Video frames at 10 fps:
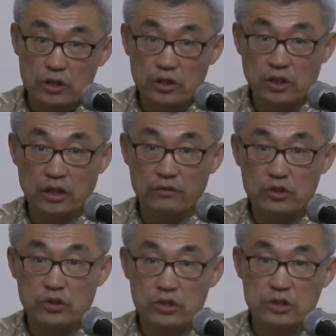You can have a
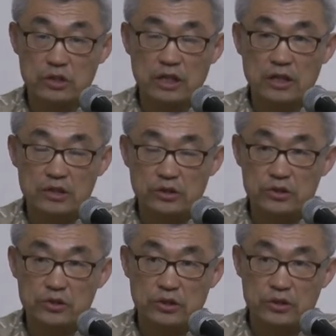church
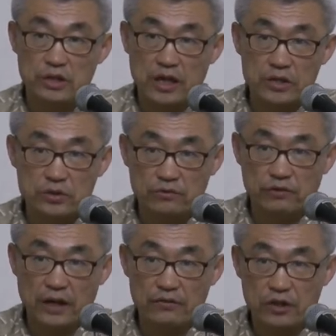that's the size of
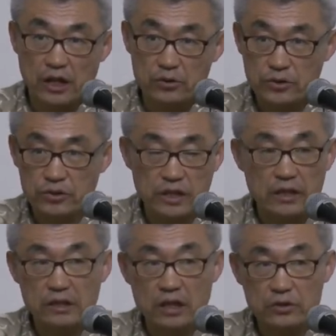5,000,
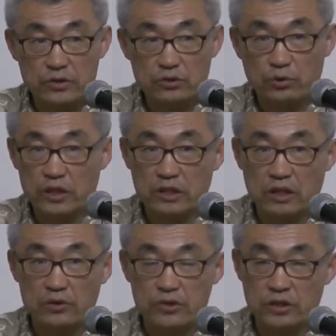10,000,
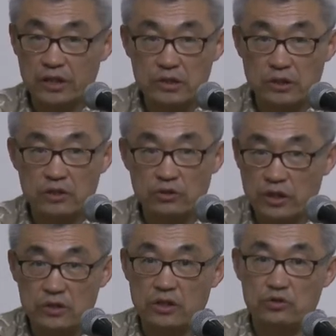20,000, etc.,
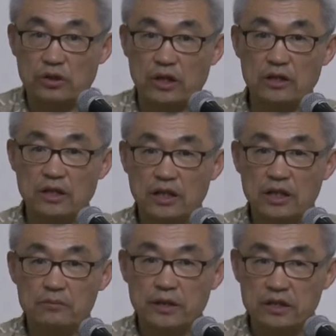etc.
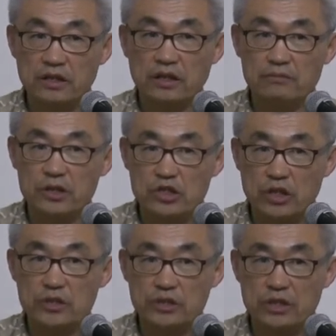But it can be
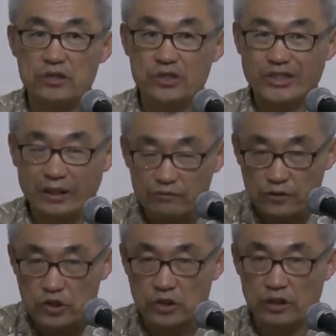just as
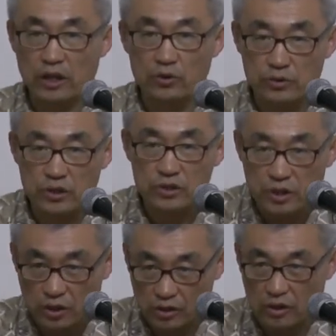selfish and
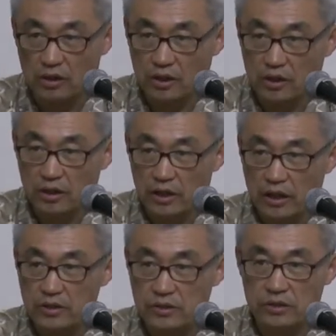egotistical
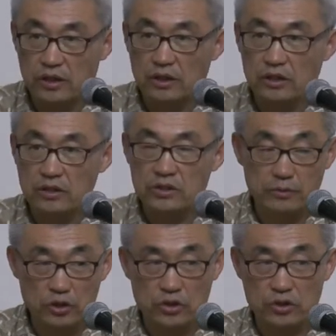as
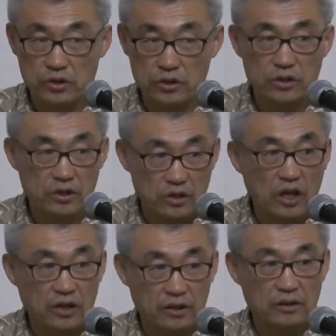some of the churches that are
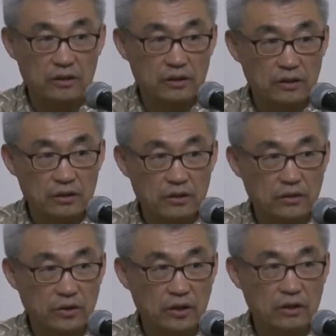dying.
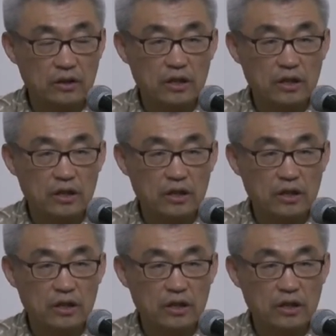Okay?